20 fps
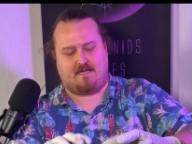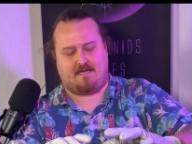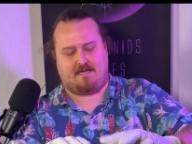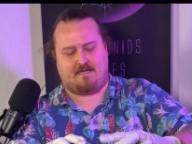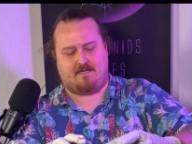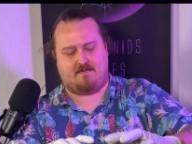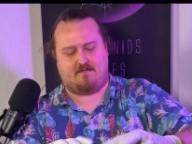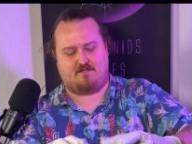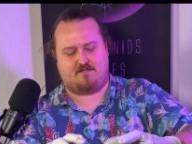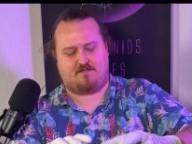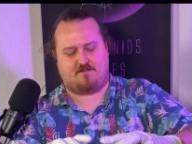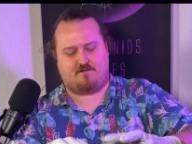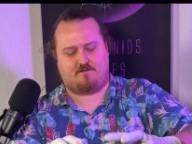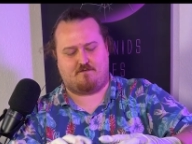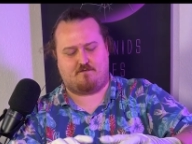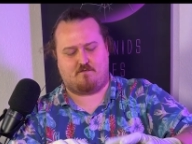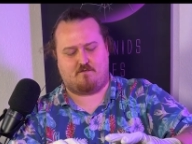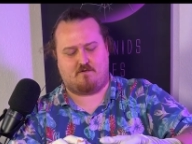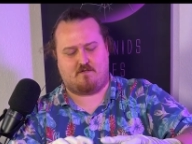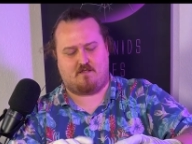
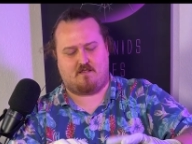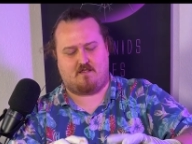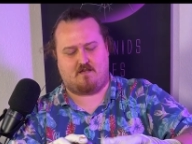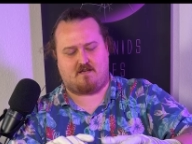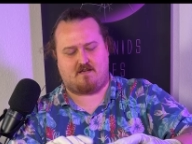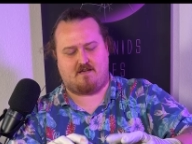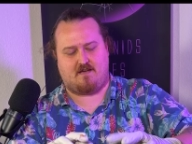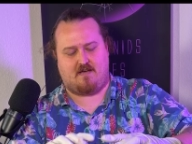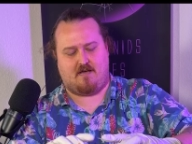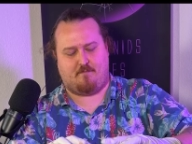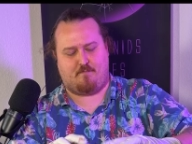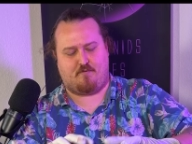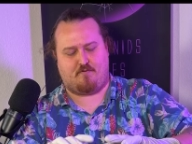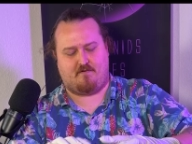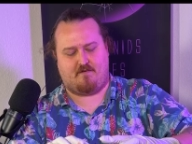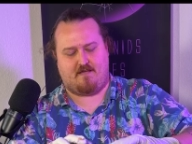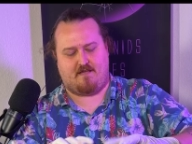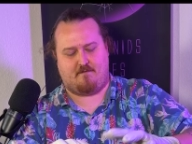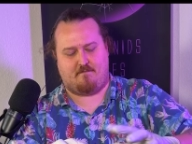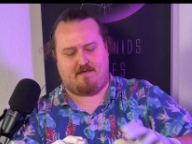into the cup
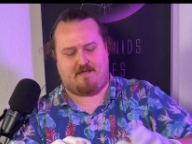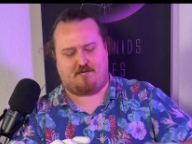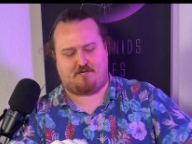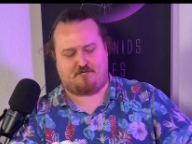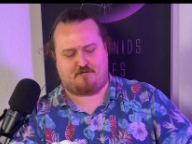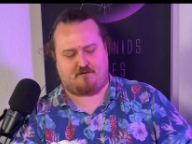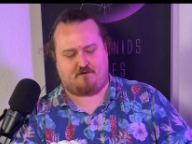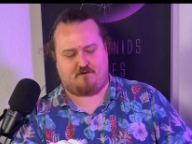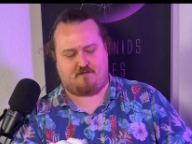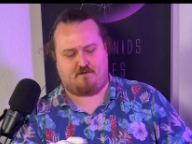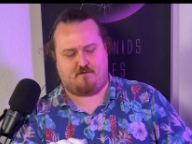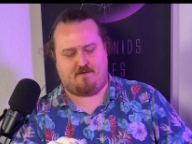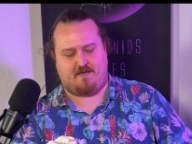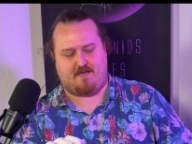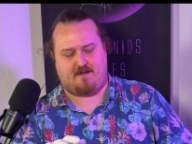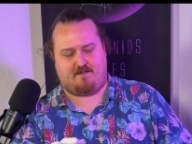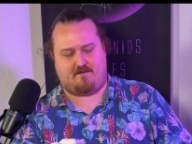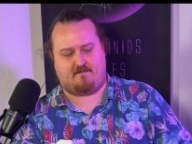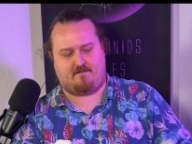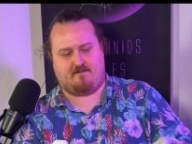and make sure you
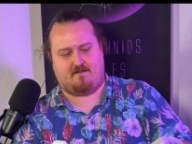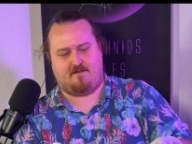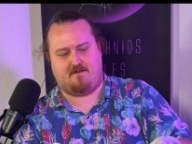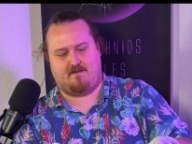hit it